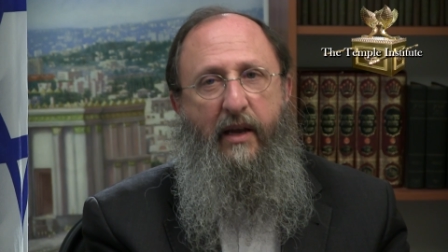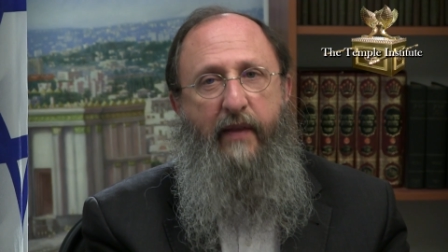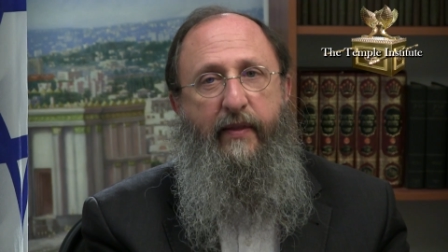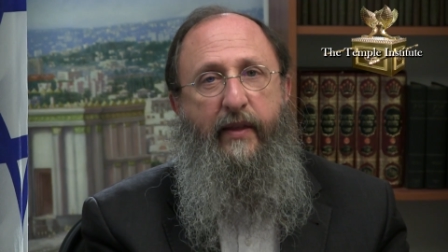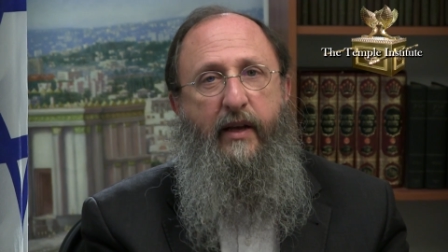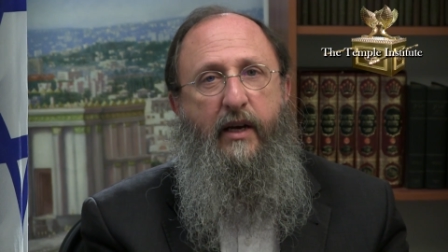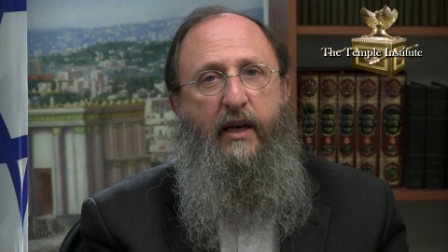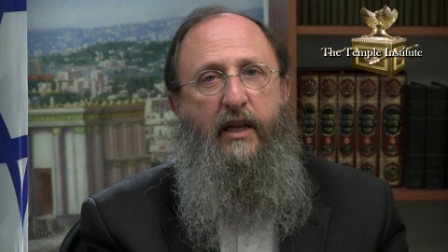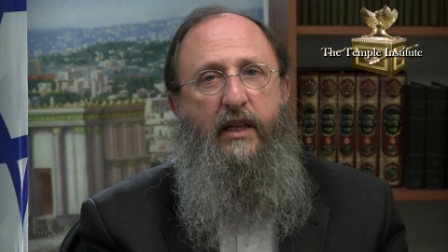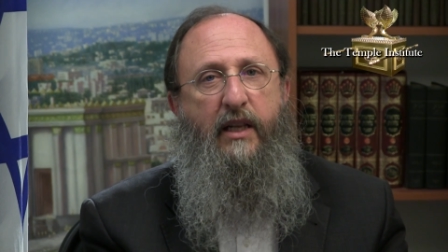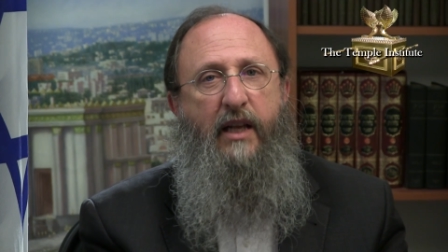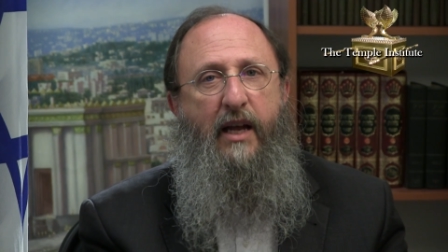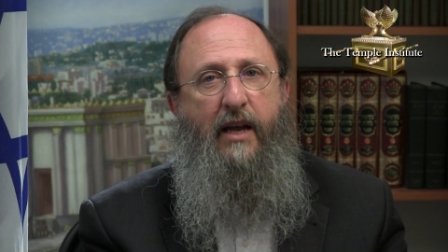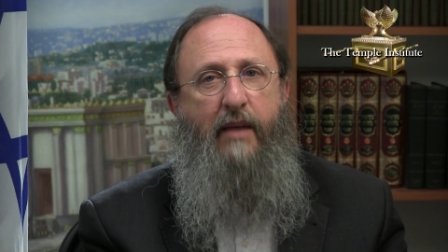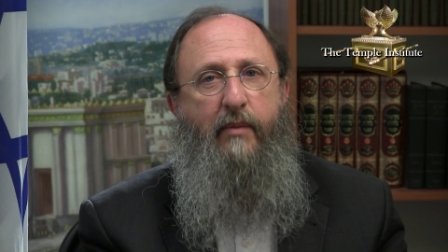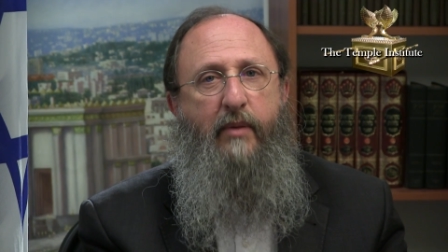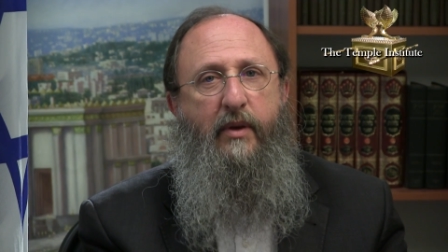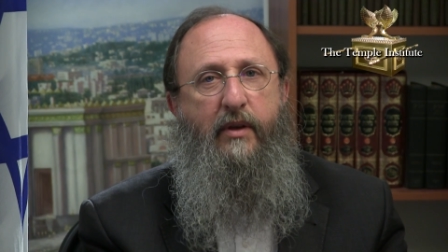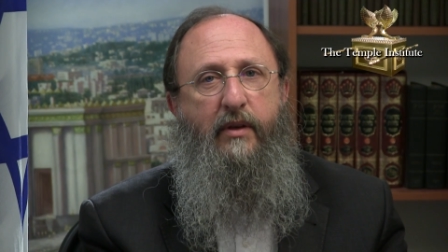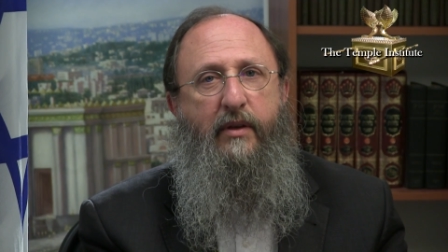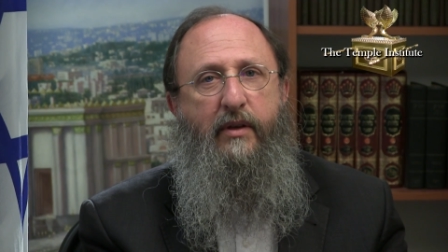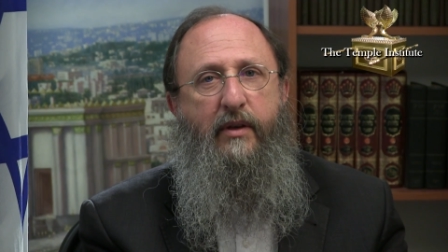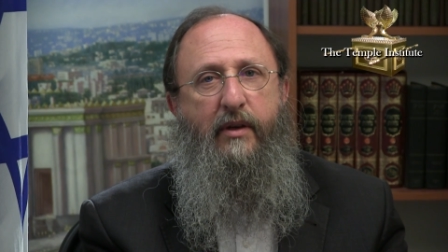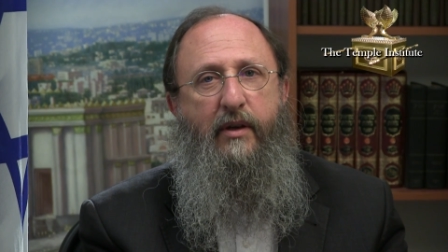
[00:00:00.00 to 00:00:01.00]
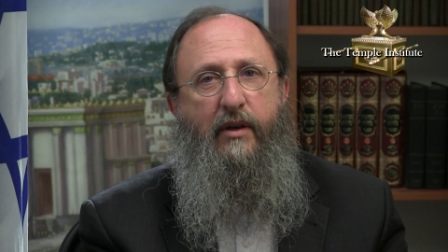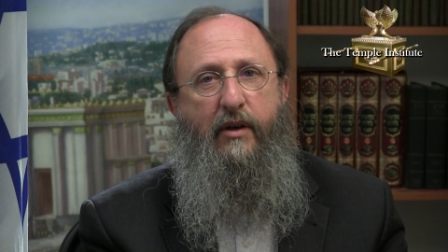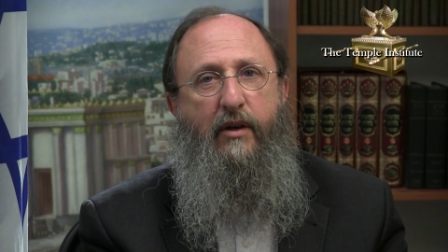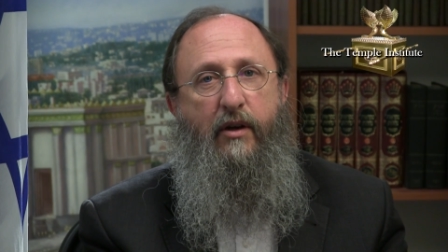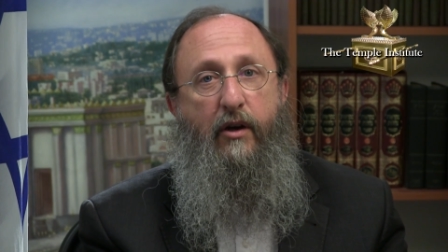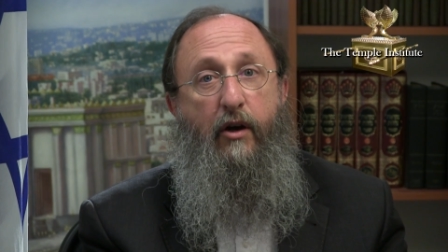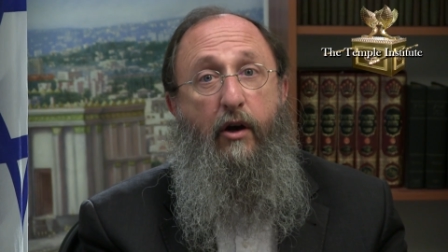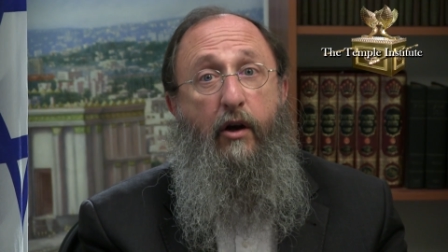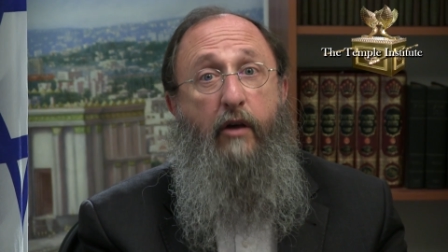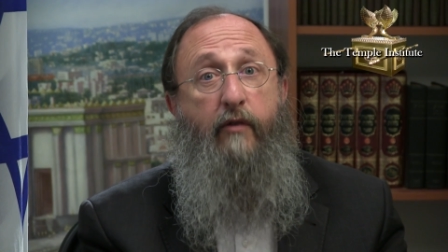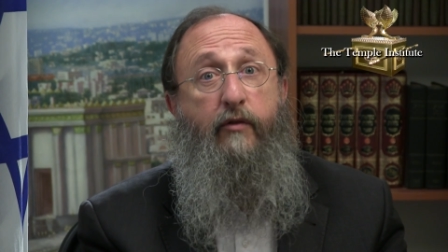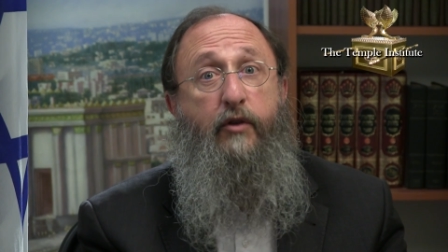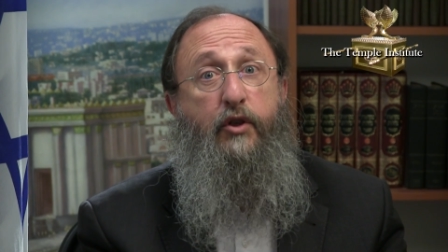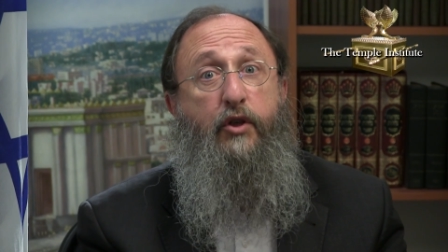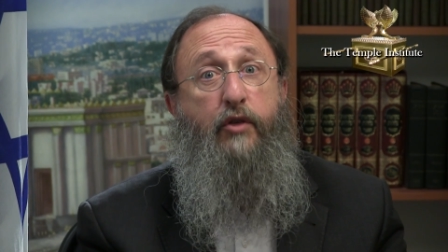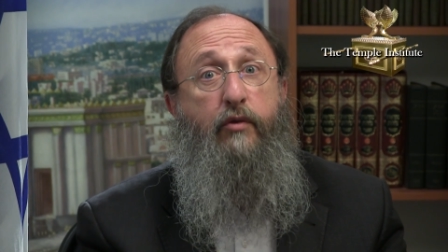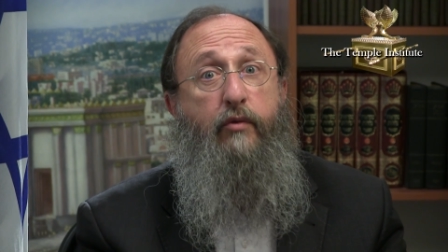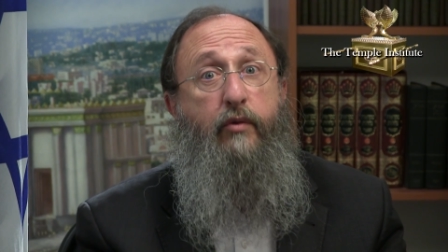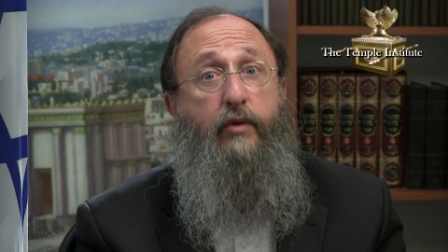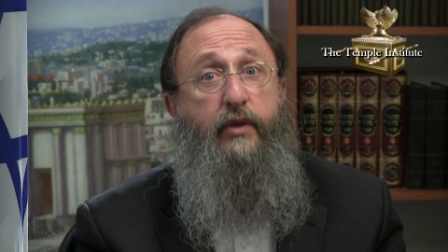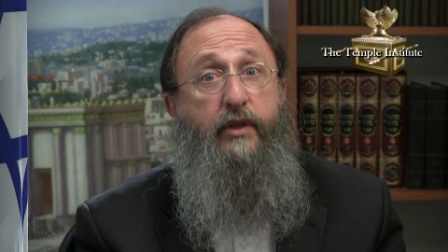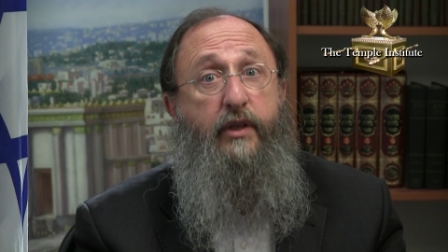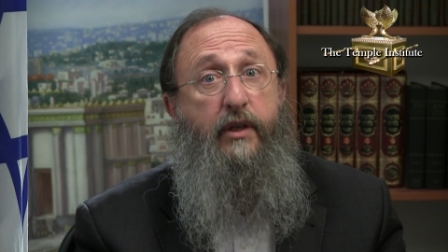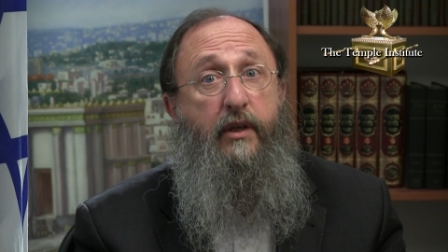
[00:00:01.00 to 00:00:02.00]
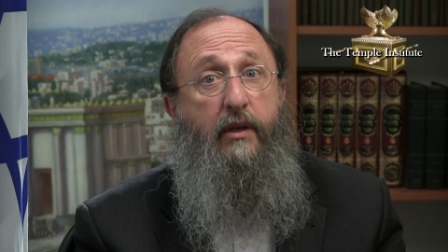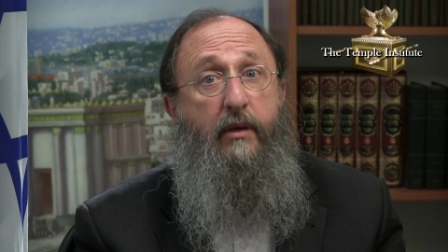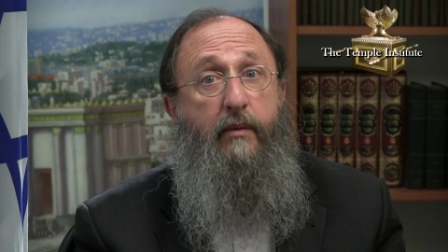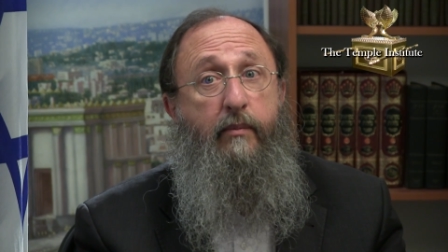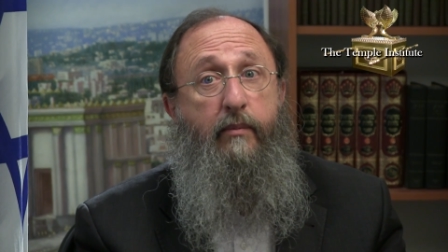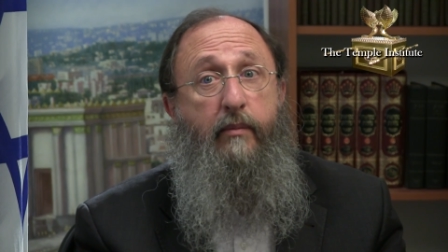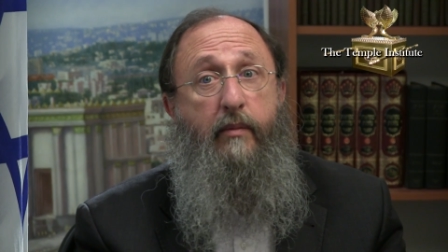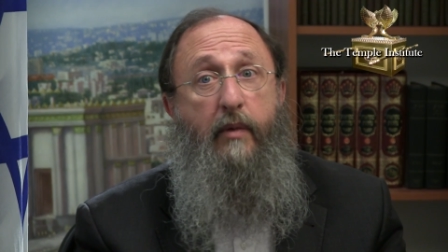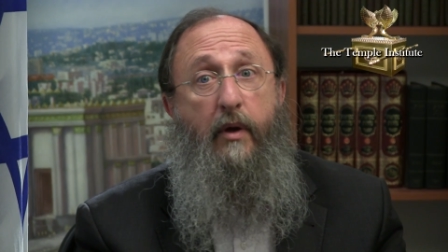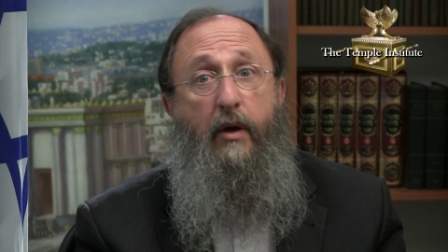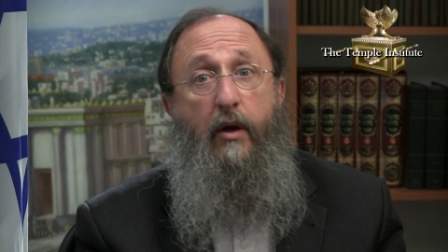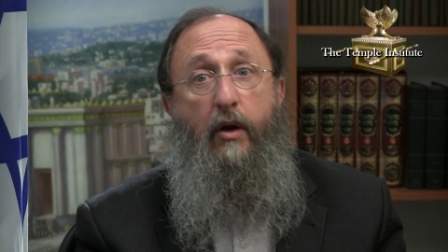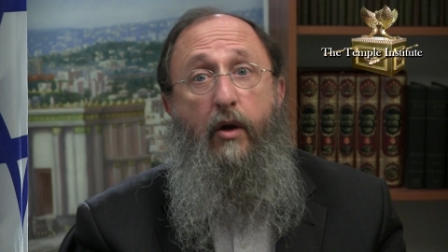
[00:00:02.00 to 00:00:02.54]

the climate of Jerusalem,